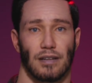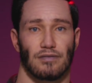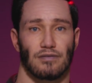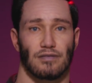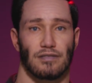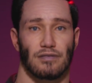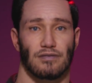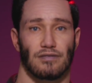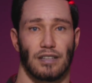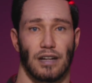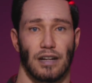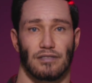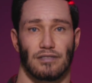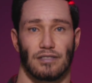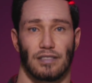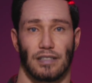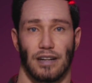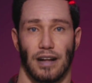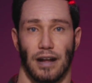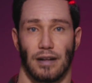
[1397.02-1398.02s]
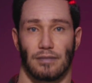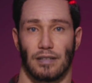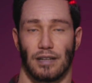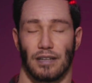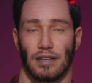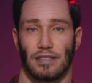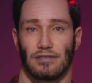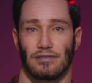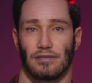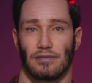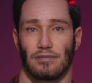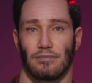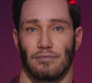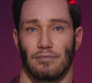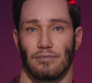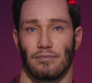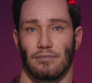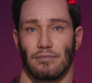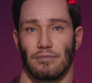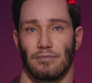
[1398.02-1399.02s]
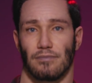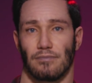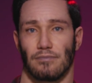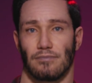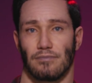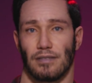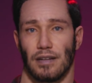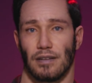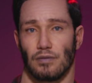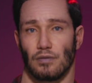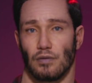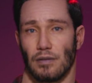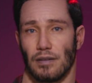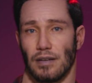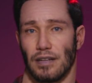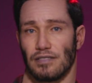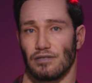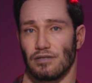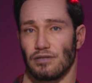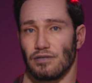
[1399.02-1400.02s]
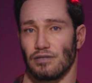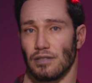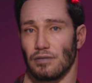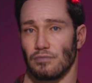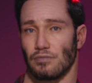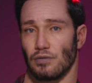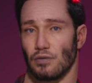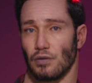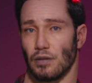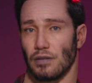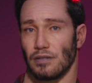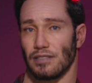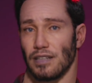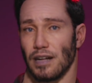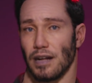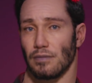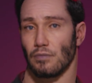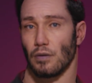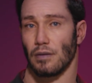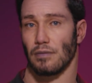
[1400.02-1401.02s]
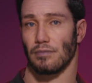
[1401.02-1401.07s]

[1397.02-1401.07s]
success and happiness. Take relationships, for example.